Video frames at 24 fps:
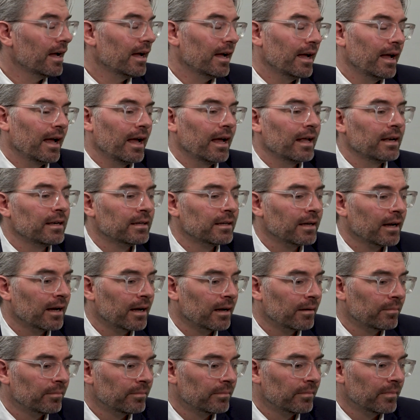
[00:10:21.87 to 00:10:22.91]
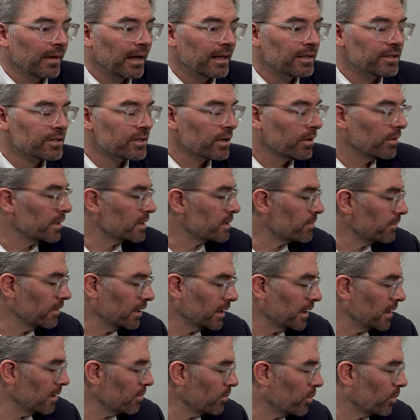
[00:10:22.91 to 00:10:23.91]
And so it's really